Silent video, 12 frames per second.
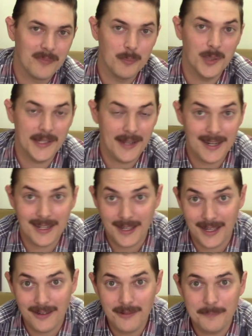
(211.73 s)
But
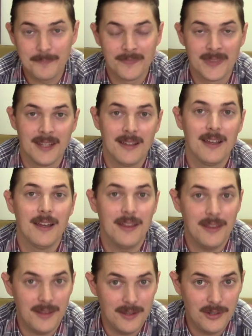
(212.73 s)
anyhow,
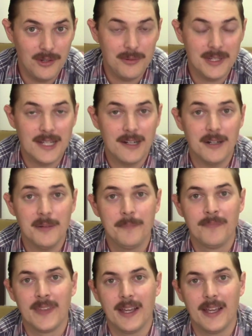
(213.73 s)
New Year.